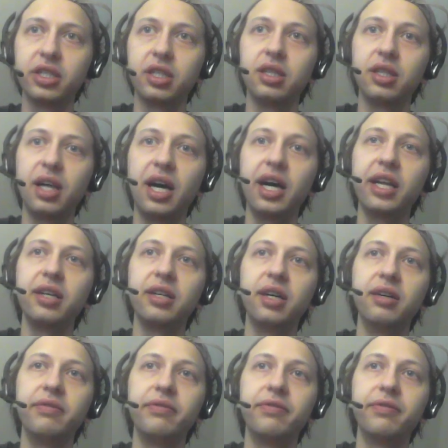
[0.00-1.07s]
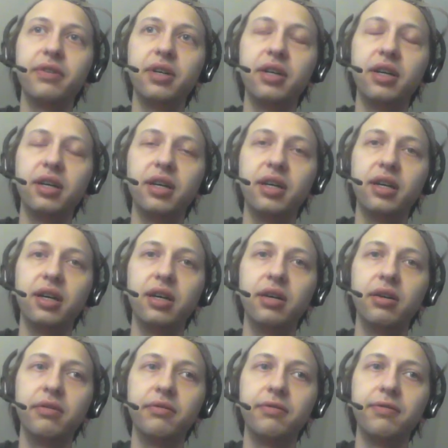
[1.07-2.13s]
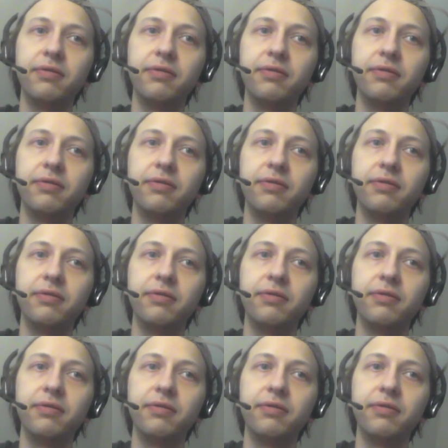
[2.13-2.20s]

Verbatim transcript: a lot of of